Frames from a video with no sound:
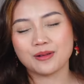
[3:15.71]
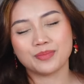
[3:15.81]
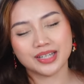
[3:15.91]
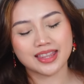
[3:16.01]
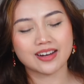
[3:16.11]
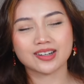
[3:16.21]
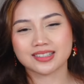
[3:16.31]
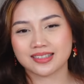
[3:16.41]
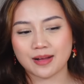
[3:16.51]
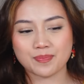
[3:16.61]
But there are
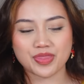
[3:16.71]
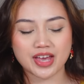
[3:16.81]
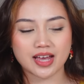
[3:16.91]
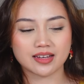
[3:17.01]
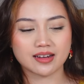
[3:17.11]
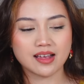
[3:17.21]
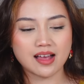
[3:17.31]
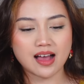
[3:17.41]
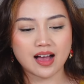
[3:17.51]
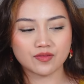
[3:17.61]
some that
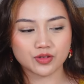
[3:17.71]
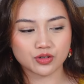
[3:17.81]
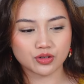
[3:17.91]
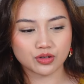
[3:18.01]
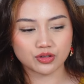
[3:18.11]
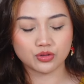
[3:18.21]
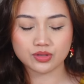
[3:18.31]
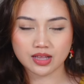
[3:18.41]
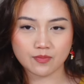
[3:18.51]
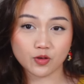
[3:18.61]
after
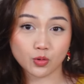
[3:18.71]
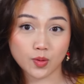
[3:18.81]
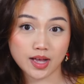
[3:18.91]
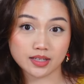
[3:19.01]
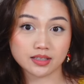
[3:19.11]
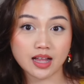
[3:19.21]
using them for a while,